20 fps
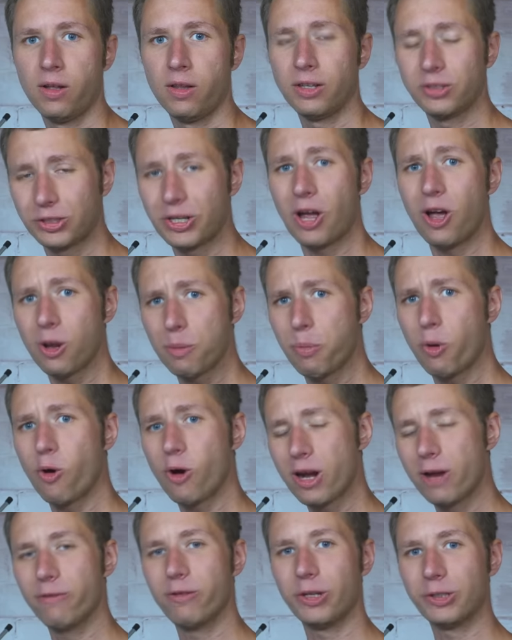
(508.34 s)
The selling
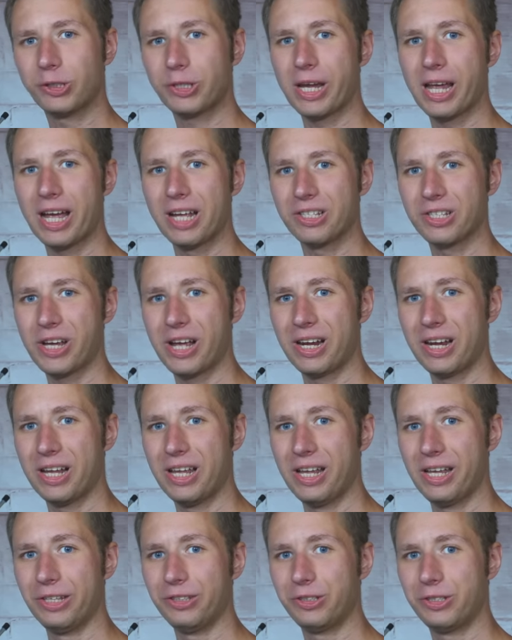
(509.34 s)
point of this antenna
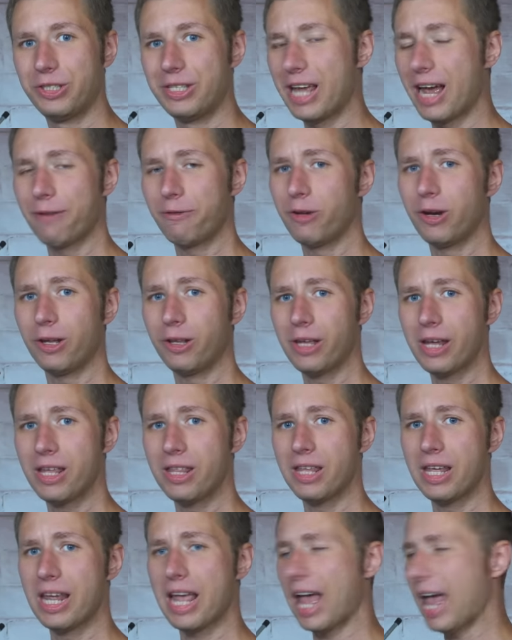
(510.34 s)
is definitely
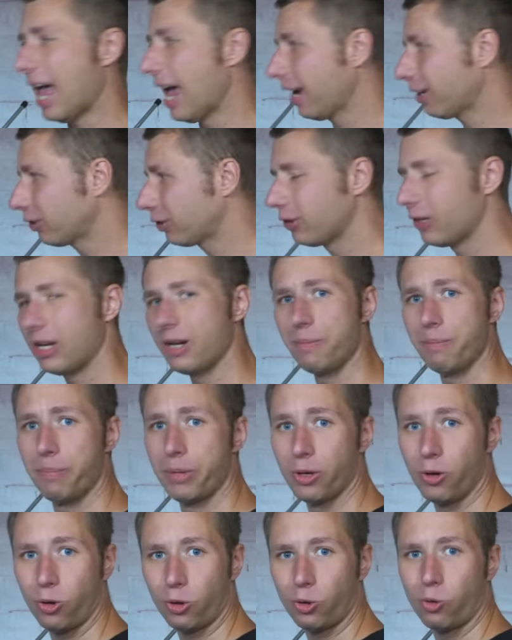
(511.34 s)
the excellent
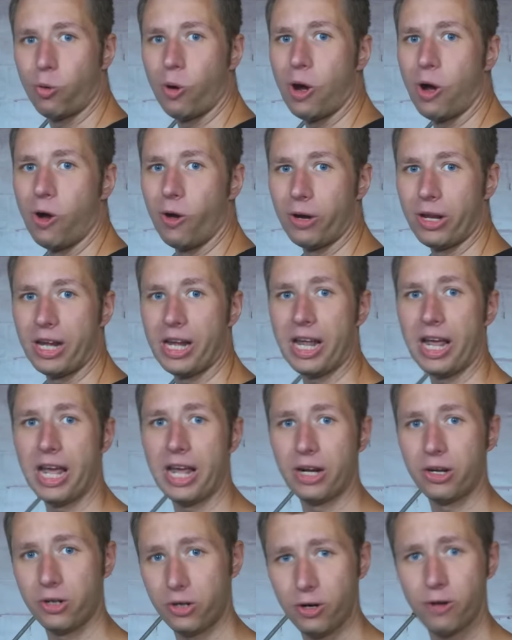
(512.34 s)
build quality
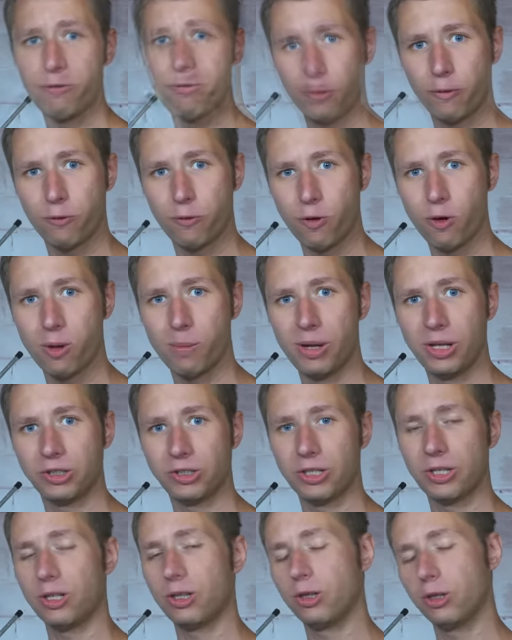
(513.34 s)
and good
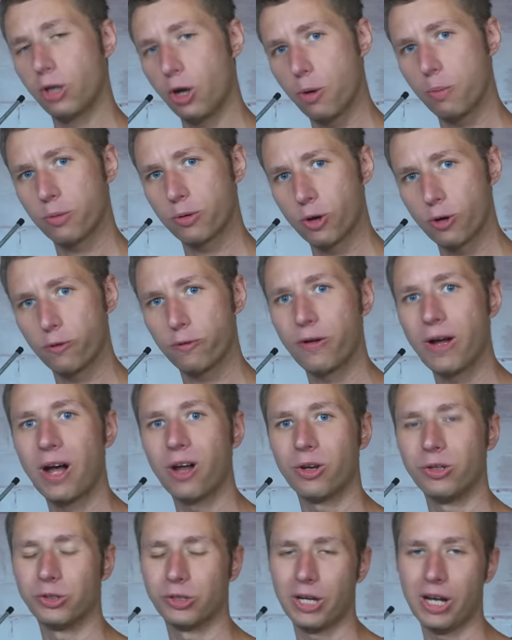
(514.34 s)
performance in a low
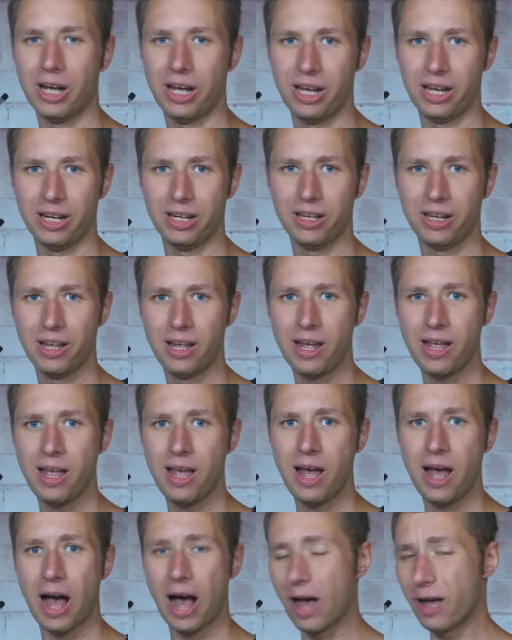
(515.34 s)
profile design.
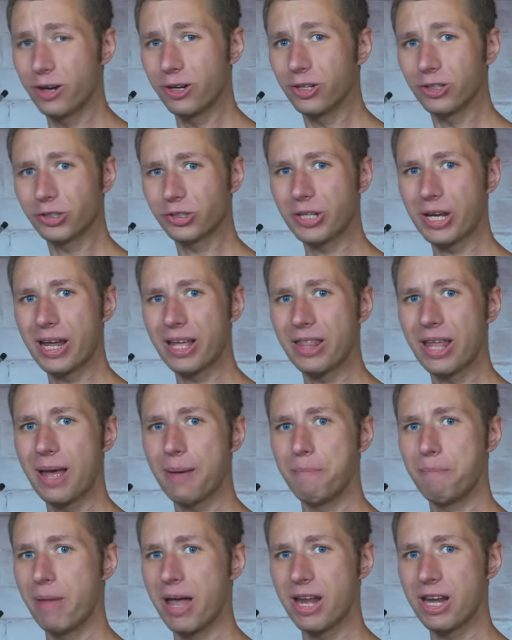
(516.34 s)
I understand
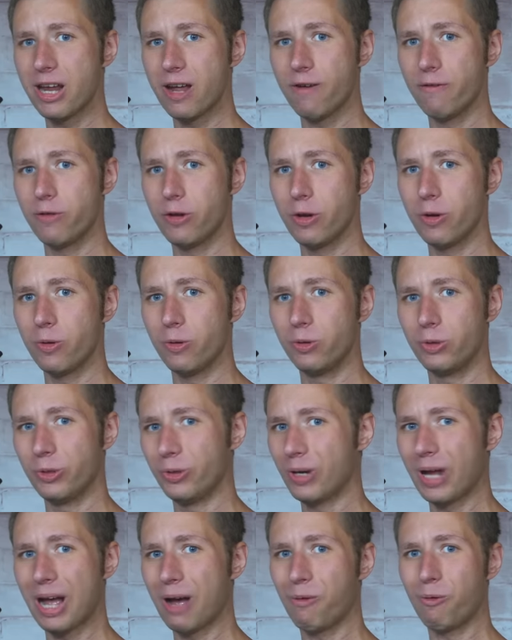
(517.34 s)
that many of you
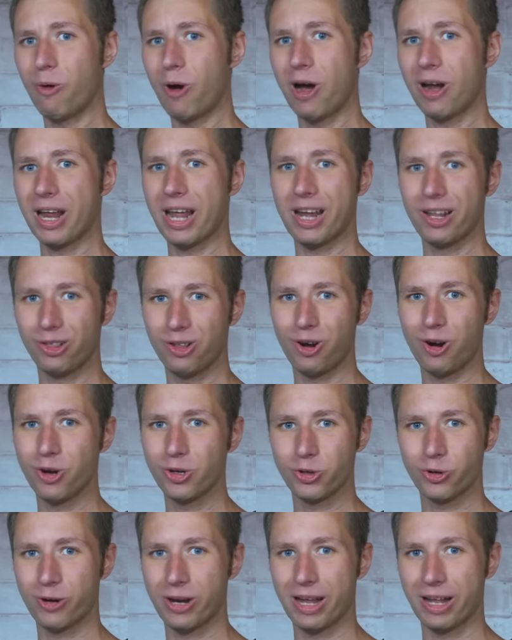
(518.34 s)
do not want a
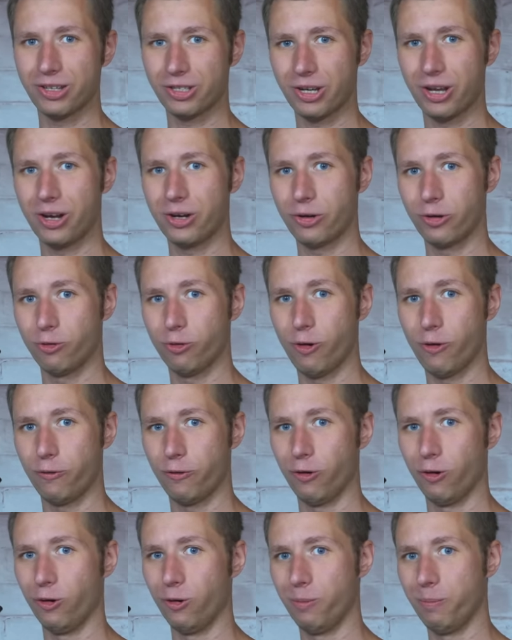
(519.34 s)
larger antenna on your
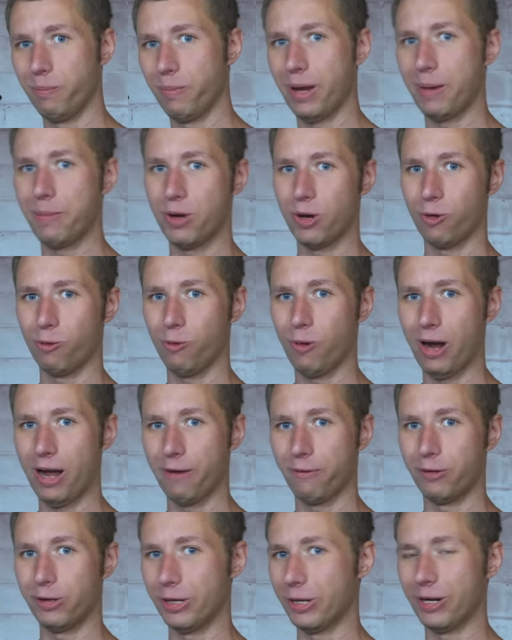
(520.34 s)
roof, or maybe your
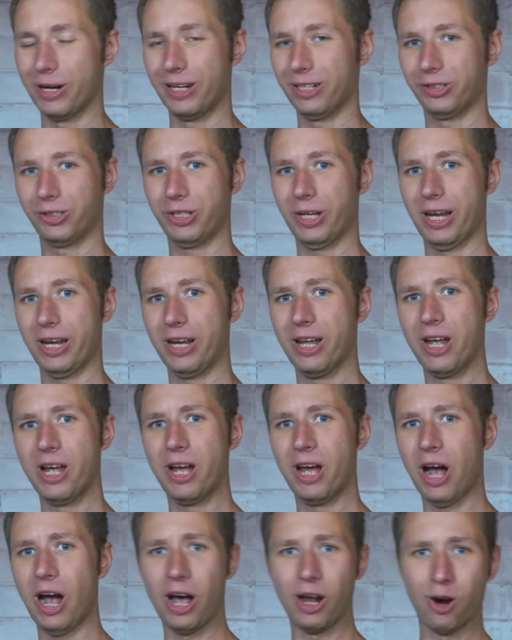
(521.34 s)
wife, dare I say,
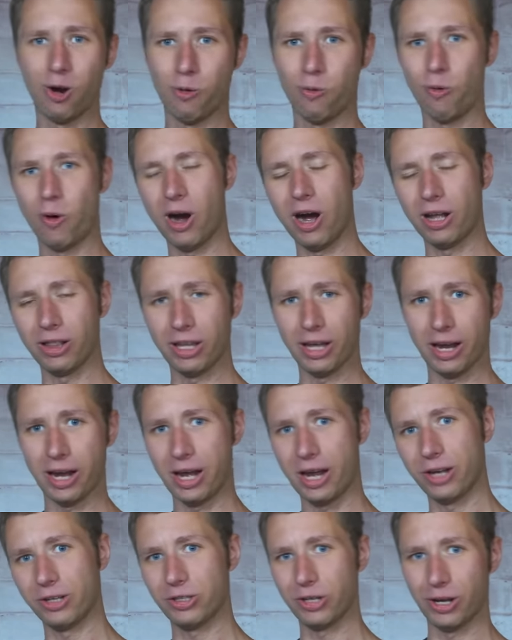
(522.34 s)
I don't want that
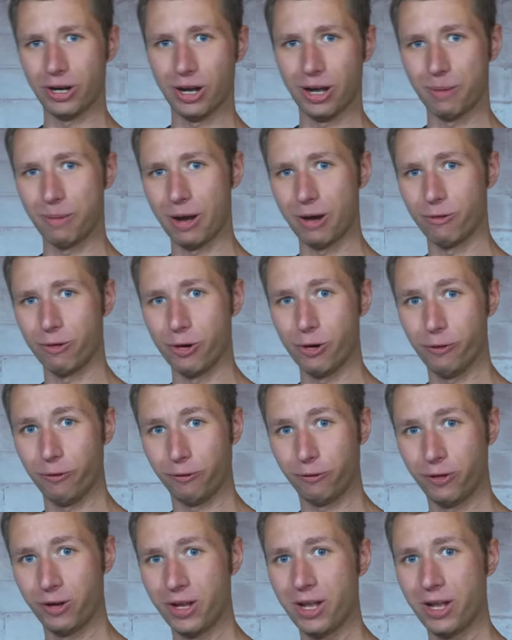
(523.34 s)
antenna on my roof.